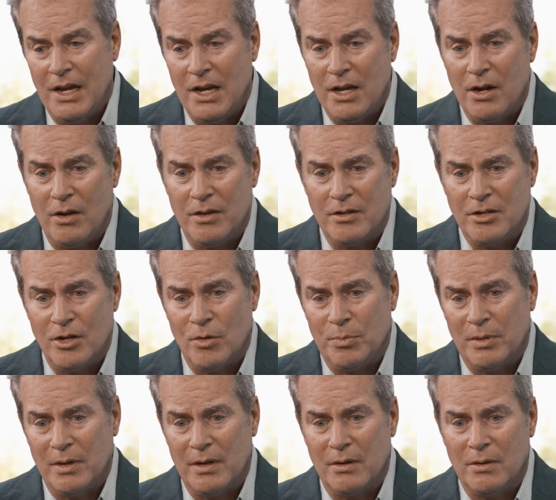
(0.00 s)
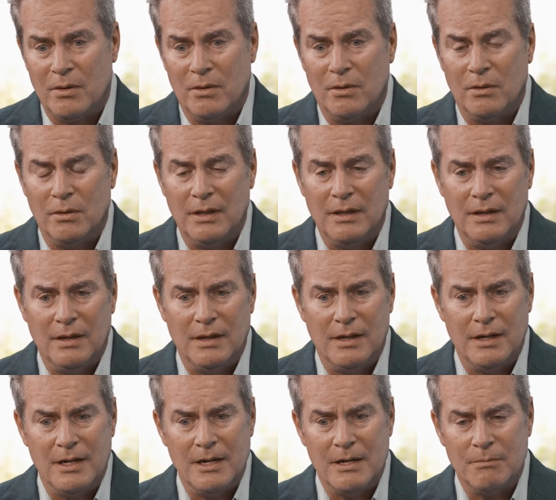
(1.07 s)
the geopolitical
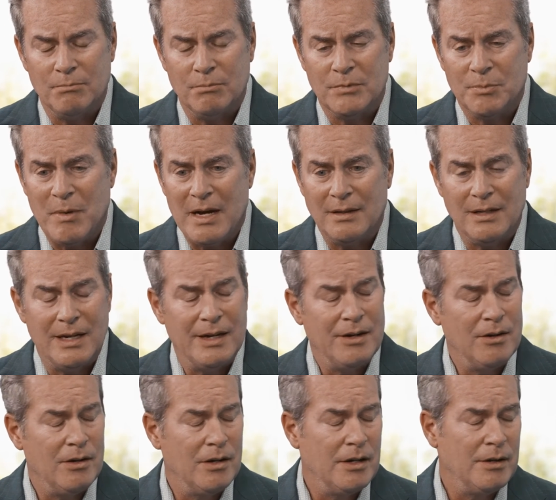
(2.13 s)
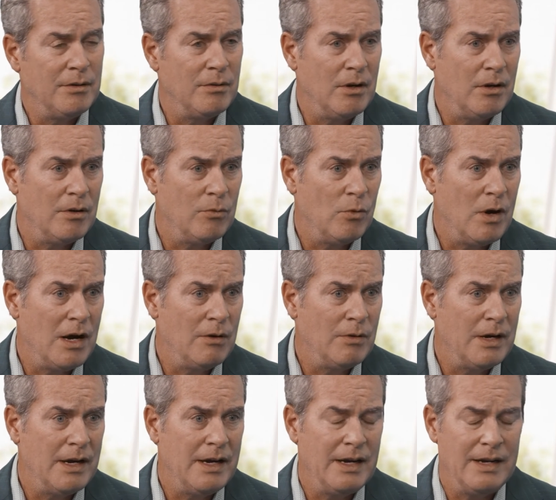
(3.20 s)
spotlight on
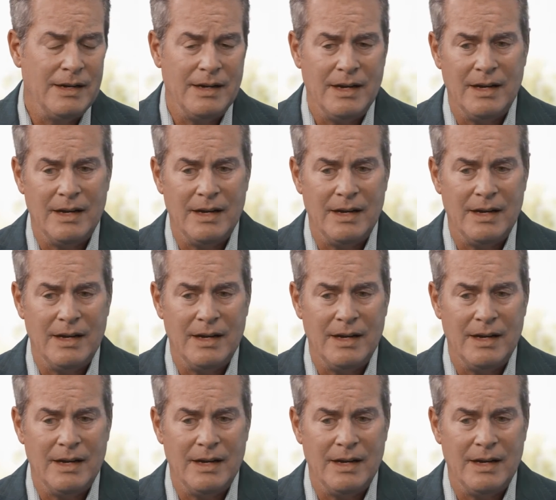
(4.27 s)
Huawei